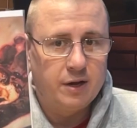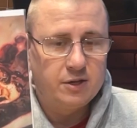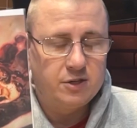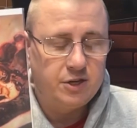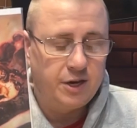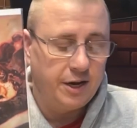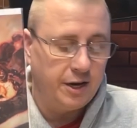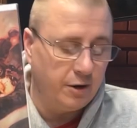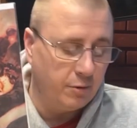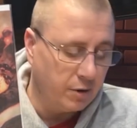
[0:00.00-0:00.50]

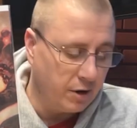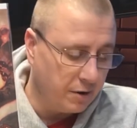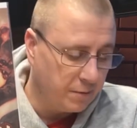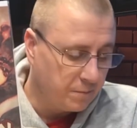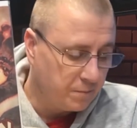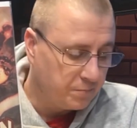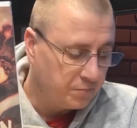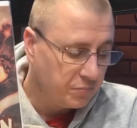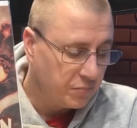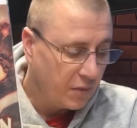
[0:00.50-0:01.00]
January.
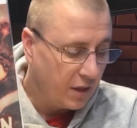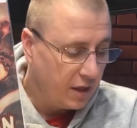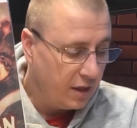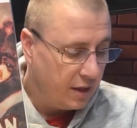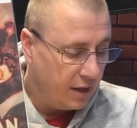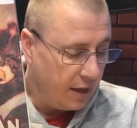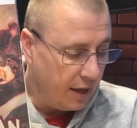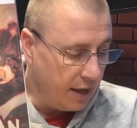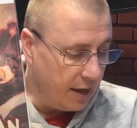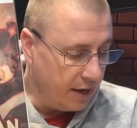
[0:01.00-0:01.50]

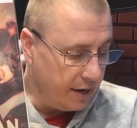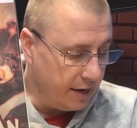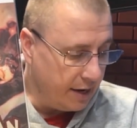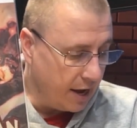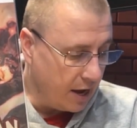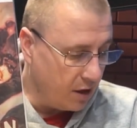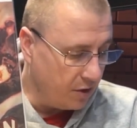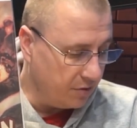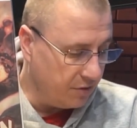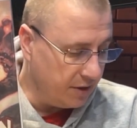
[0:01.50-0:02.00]

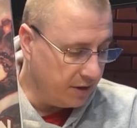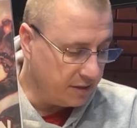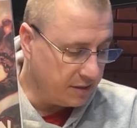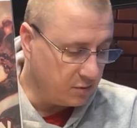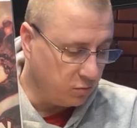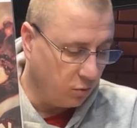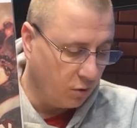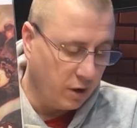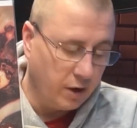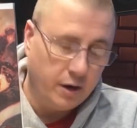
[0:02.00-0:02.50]
Anyhow,
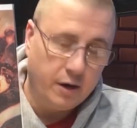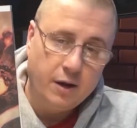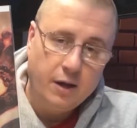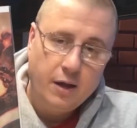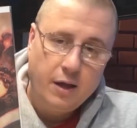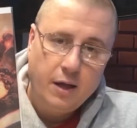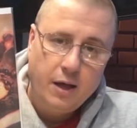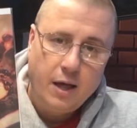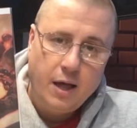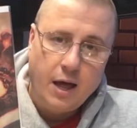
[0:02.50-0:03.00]
this one,
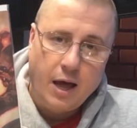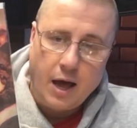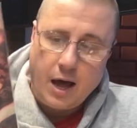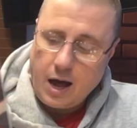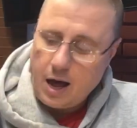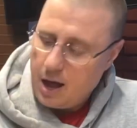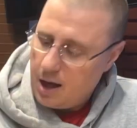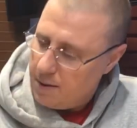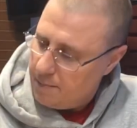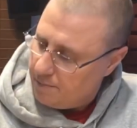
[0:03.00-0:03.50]

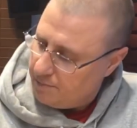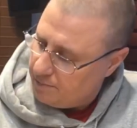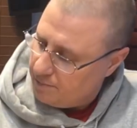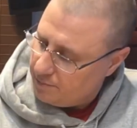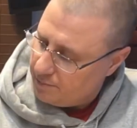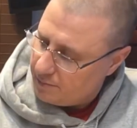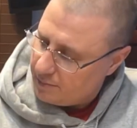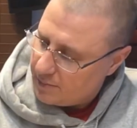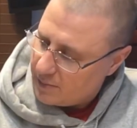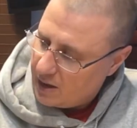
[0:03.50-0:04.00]

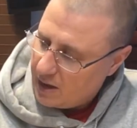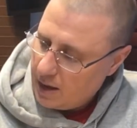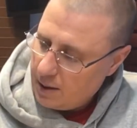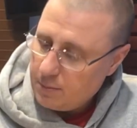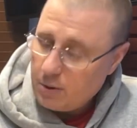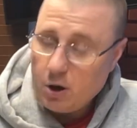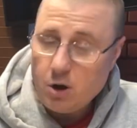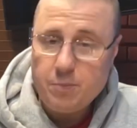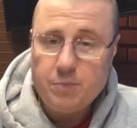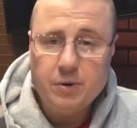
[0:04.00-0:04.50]
I'm
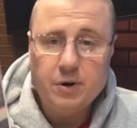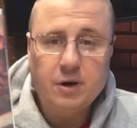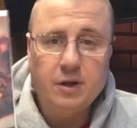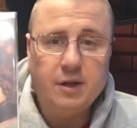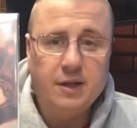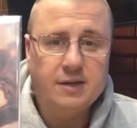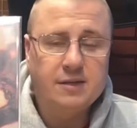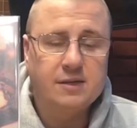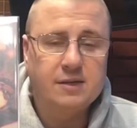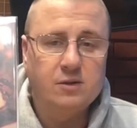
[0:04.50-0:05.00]
hoping
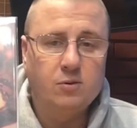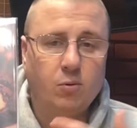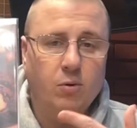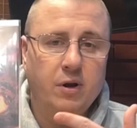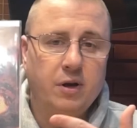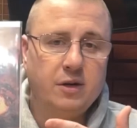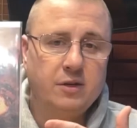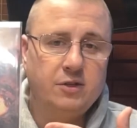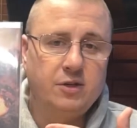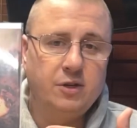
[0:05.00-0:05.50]
this is a
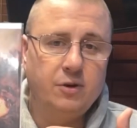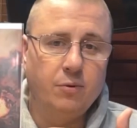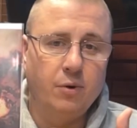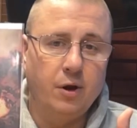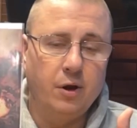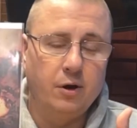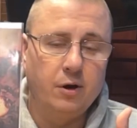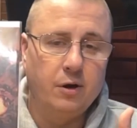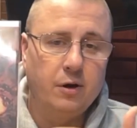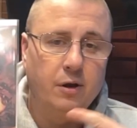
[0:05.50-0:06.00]
1 in
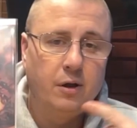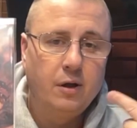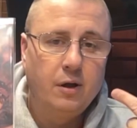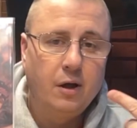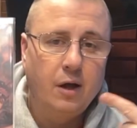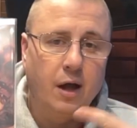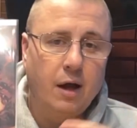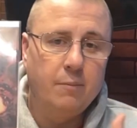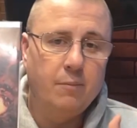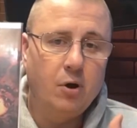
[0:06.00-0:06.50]
200.
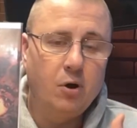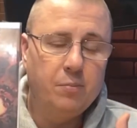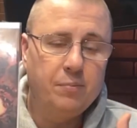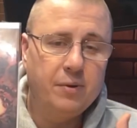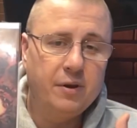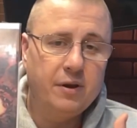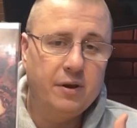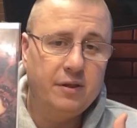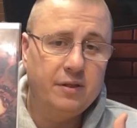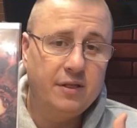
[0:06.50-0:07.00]
I'm
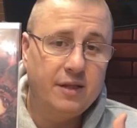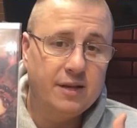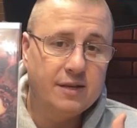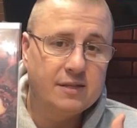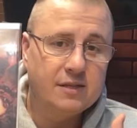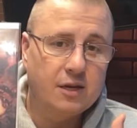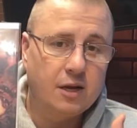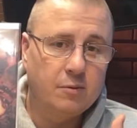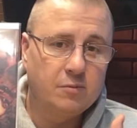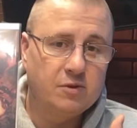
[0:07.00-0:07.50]
hoping
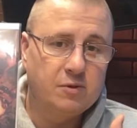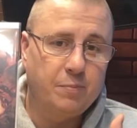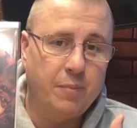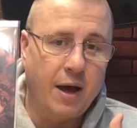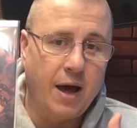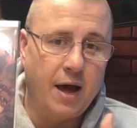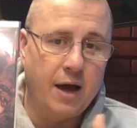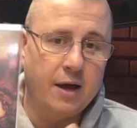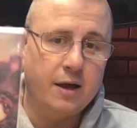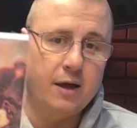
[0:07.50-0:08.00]
this comes
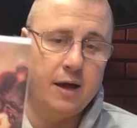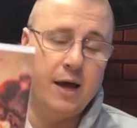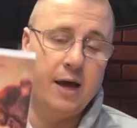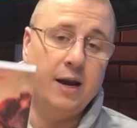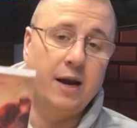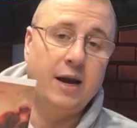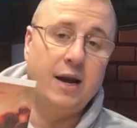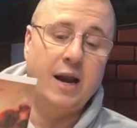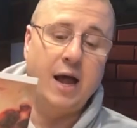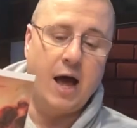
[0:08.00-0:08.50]
back
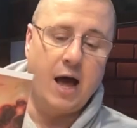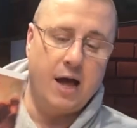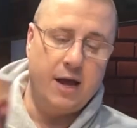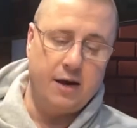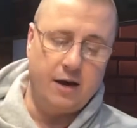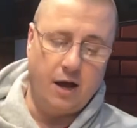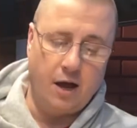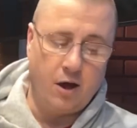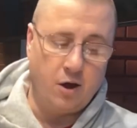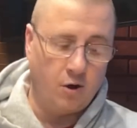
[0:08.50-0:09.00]
at a
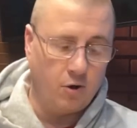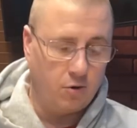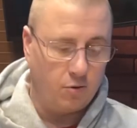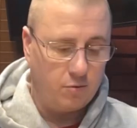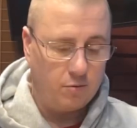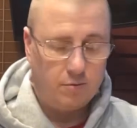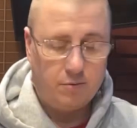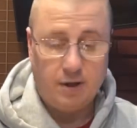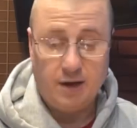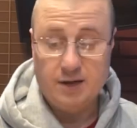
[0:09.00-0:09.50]
9.0.
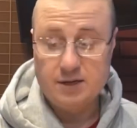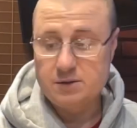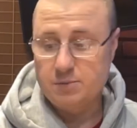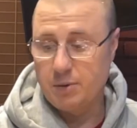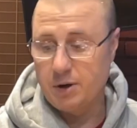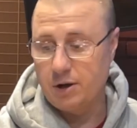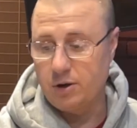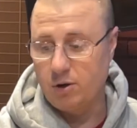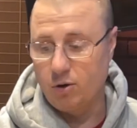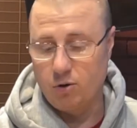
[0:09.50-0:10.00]
That's
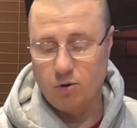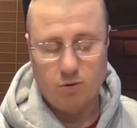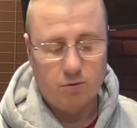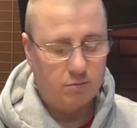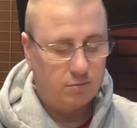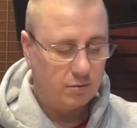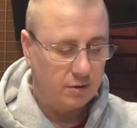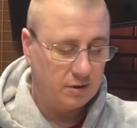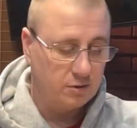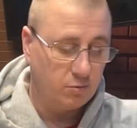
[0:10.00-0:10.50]
my goal.
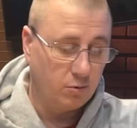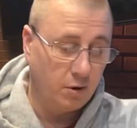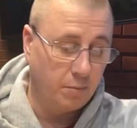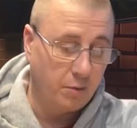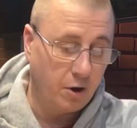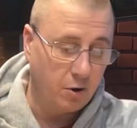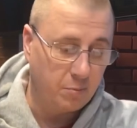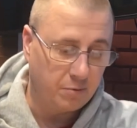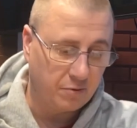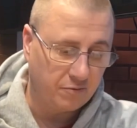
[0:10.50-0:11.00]
That's what I'm
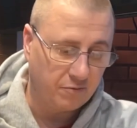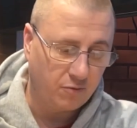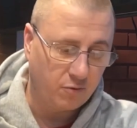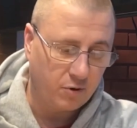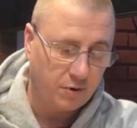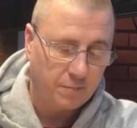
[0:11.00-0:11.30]
hoping for.